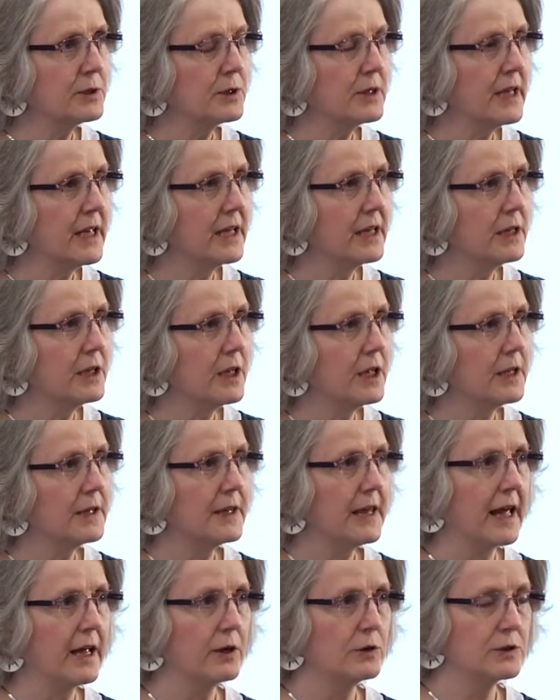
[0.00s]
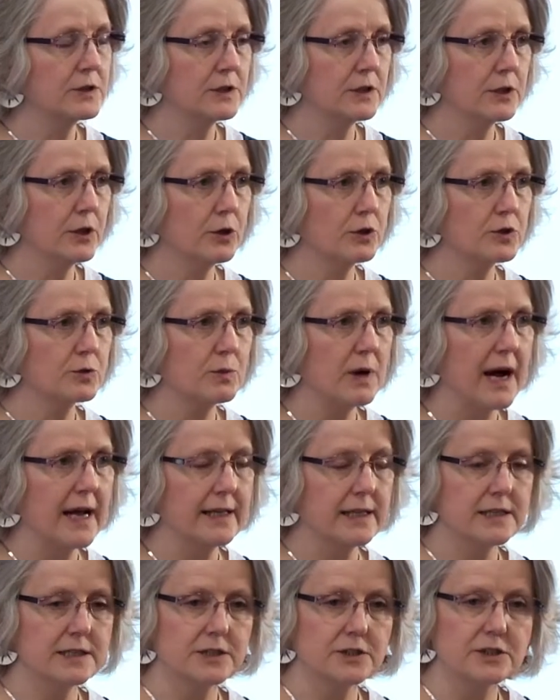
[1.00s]
then those those
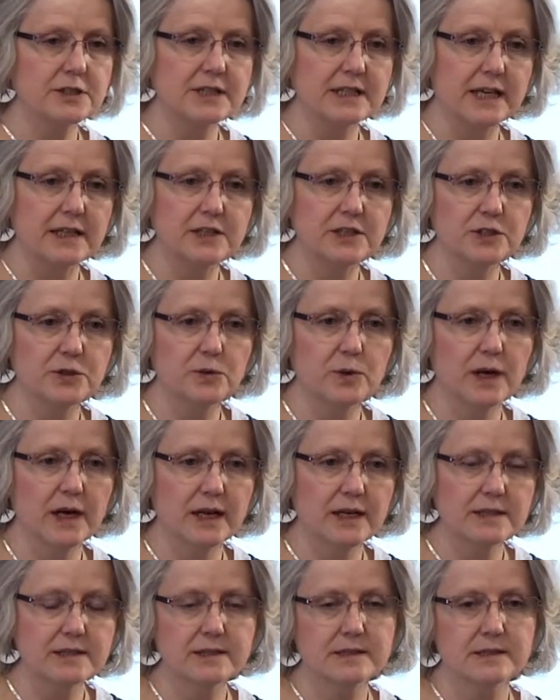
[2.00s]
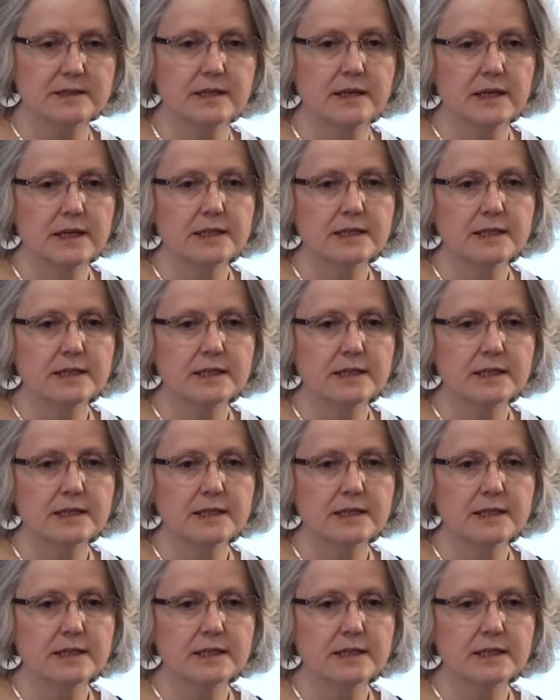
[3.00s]
writings are sent to us,